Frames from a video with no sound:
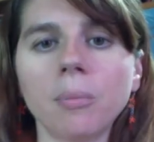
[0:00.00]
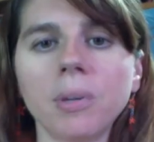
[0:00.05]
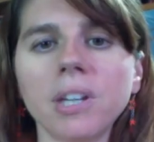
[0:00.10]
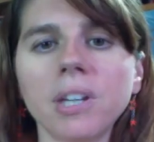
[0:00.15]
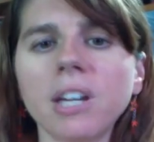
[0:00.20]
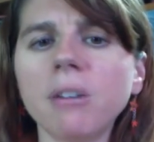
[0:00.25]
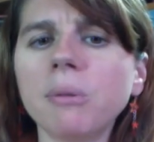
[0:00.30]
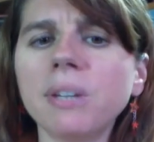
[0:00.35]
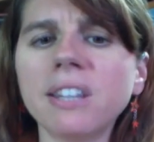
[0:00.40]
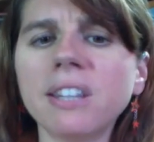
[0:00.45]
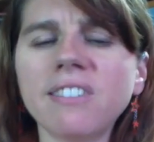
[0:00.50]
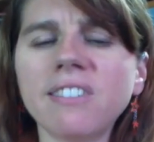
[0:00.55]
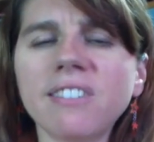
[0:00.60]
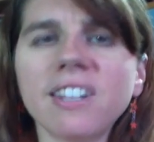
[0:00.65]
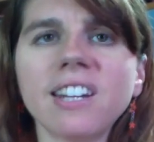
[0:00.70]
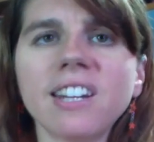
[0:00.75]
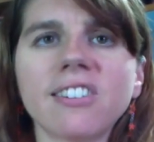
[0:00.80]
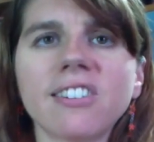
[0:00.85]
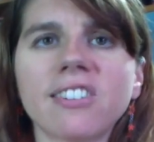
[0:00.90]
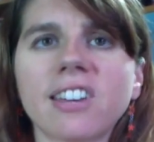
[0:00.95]
But yeah, we live in
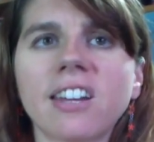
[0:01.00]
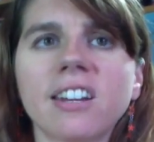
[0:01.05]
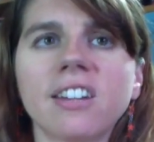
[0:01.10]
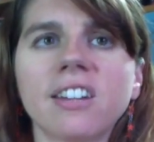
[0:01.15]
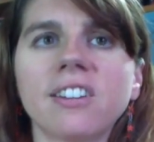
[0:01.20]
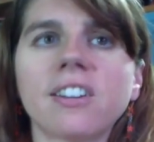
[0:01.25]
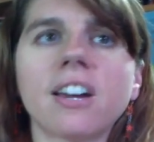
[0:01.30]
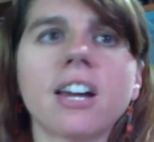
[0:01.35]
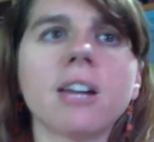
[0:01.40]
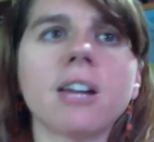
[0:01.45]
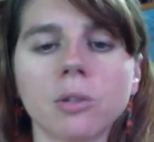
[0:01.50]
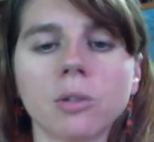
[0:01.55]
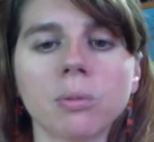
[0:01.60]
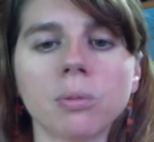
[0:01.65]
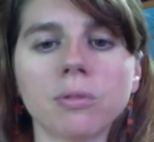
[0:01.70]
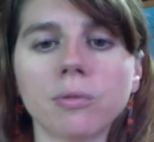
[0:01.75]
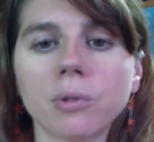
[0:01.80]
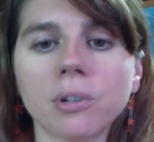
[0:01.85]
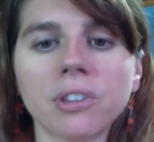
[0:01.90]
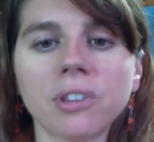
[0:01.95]
an exciting time.
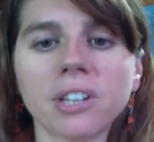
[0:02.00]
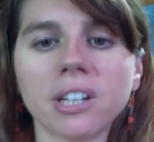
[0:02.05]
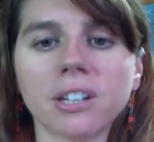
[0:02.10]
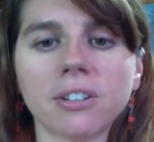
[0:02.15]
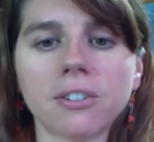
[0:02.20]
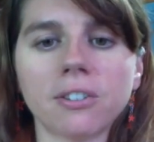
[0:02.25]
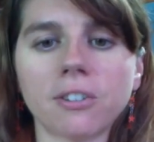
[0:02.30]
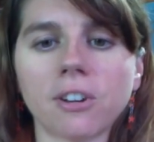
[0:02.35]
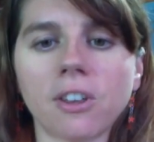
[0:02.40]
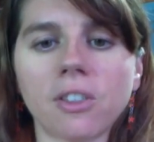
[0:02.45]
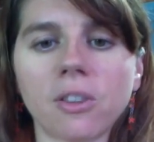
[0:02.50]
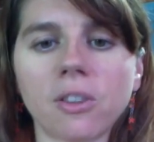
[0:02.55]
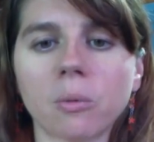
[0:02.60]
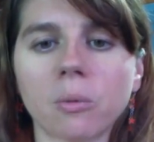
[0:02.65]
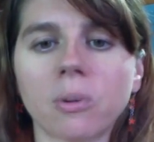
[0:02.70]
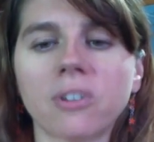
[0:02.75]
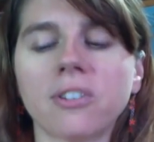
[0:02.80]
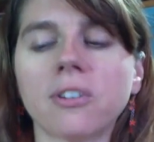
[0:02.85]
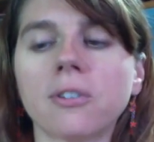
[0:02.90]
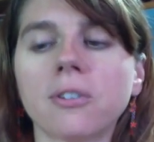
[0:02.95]
Before the internet, there
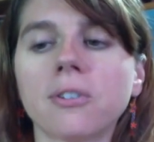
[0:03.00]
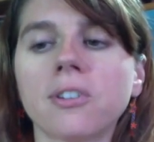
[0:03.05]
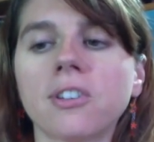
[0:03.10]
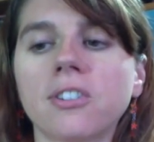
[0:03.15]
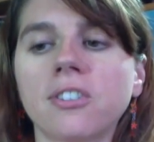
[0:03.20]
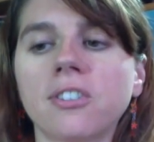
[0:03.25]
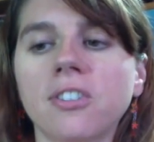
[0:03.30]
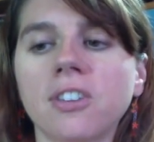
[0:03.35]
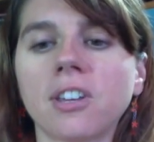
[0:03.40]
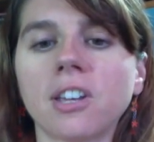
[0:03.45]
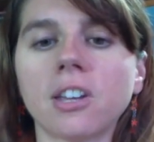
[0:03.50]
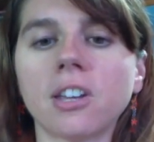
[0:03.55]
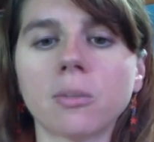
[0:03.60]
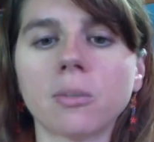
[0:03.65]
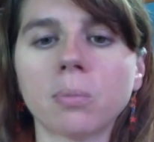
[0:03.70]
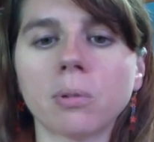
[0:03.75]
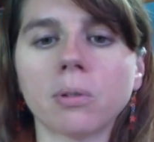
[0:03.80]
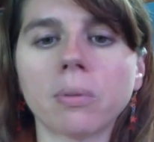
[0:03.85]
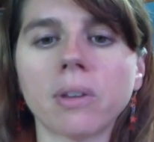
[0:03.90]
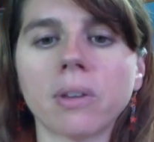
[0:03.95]
was no such thing as
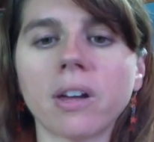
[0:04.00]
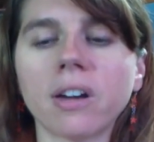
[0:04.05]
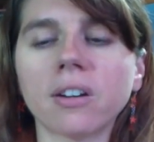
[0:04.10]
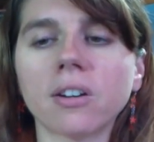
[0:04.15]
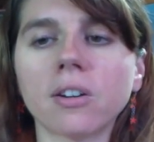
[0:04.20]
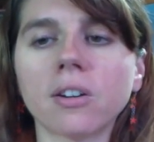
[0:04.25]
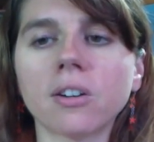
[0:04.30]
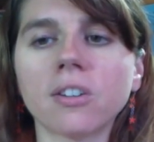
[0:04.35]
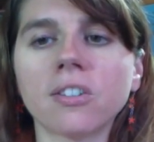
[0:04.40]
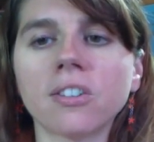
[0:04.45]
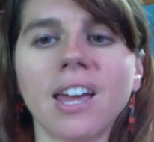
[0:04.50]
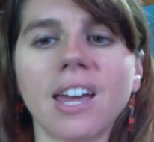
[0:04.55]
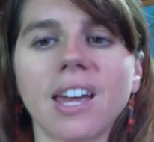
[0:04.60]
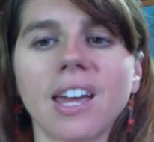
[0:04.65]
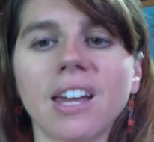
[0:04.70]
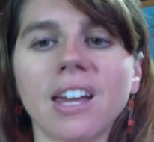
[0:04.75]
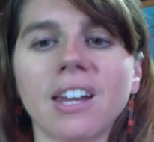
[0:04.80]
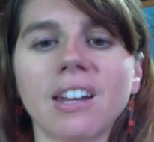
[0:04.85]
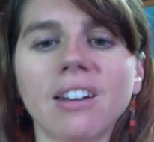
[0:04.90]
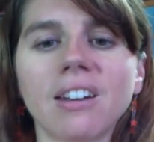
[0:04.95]
book bloggers,
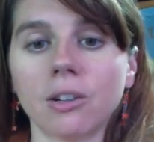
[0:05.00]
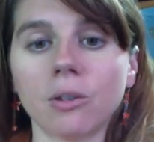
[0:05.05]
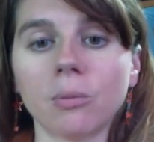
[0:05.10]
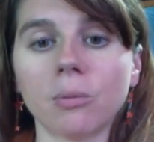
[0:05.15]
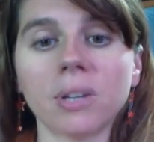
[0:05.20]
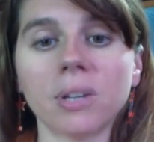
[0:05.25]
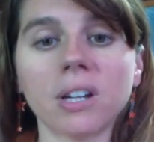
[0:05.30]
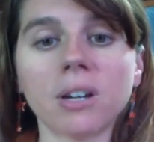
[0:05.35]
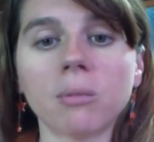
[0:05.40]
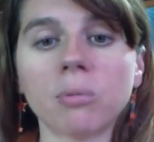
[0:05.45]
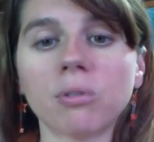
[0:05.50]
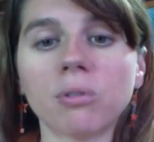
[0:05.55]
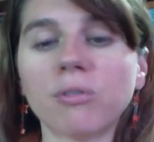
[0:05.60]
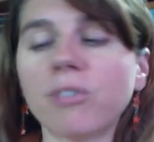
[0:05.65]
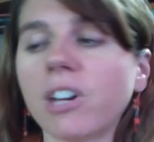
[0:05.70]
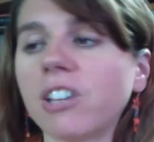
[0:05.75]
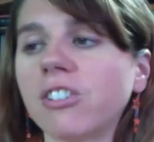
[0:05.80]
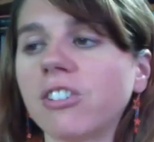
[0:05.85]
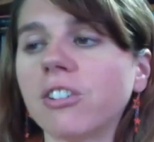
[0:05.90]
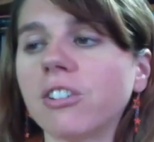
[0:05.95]
and beyond
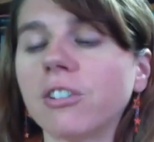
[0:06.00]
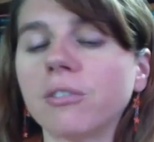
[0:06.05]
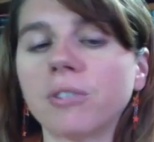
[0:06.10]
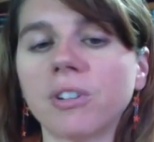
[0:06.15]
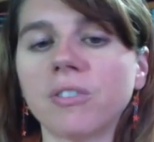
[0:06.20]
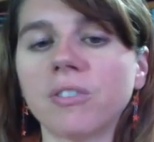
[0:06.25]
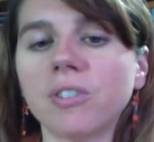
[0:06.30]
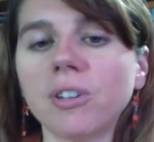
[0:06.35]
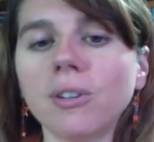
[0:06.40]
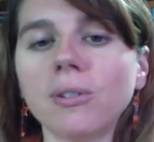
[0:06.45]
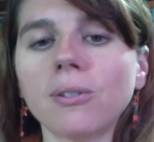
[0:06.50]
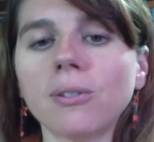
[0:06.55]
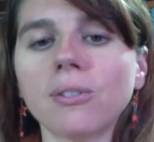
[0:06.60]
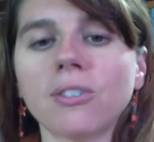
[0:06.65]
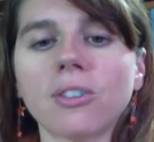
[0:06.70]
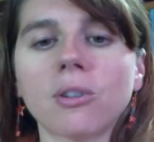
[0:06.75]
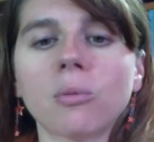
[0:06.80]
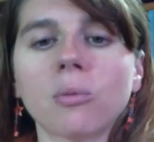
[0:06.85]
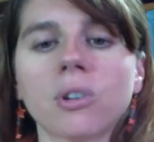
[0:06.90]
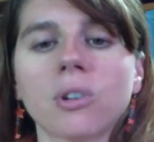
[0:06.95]
professional reviews,
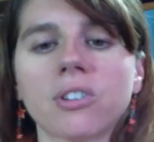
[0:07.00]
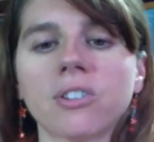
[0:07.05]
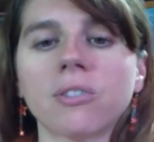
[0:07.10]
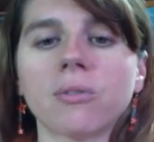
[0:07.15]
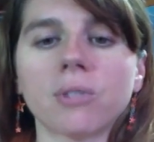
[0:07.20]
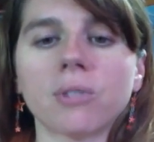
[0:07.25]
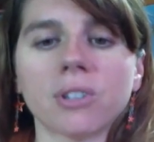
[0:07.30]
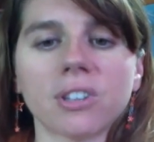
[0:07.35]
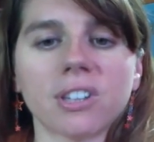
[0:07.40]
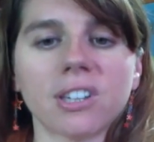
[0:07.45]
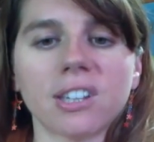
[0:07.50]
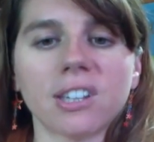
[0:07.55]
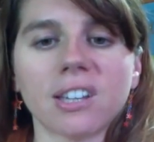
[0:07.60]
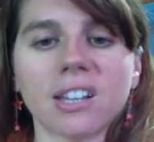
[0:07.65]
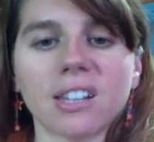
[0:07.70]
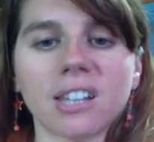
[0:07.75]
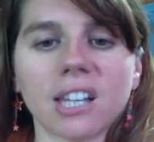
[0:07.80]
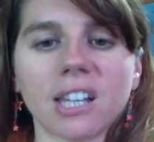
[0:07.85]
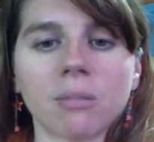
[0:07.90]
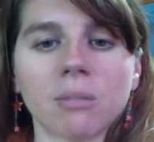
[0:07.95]
there wasn't really
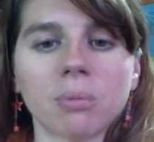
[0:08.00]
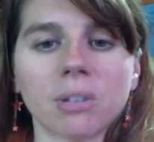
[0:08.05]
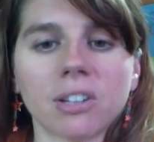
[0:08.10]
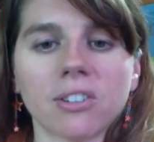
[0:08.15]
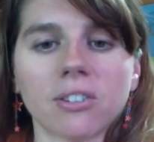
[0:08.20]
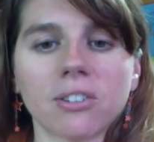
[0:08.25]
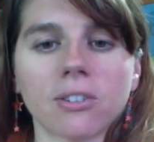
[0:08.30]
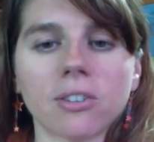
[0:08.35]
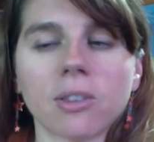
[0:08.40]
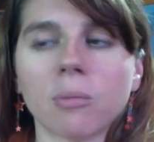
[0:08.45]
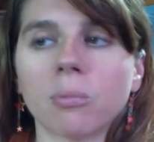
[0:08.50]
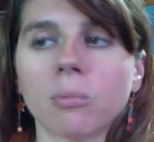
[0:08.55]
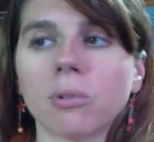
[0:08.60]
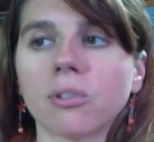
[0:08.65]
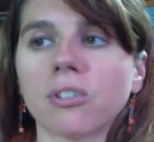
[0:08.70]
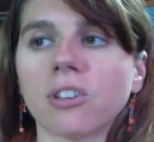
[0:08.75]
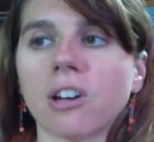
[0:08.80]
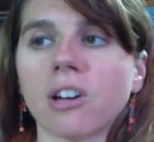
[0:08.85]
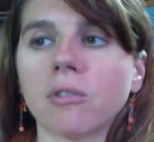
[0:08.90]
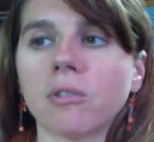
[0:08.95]
a lot of places that
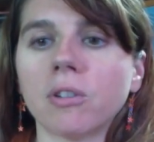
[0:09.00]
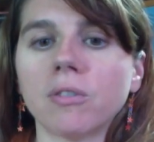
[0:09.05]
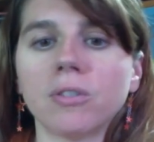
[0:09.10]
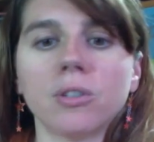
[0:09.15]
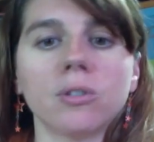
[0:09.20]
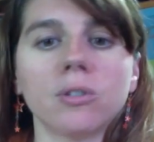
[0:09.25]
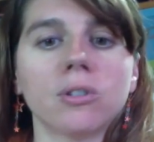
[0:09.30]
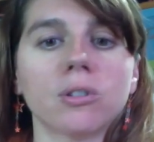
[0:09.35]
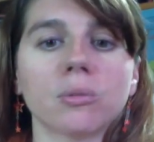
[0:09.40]
books got reviewed.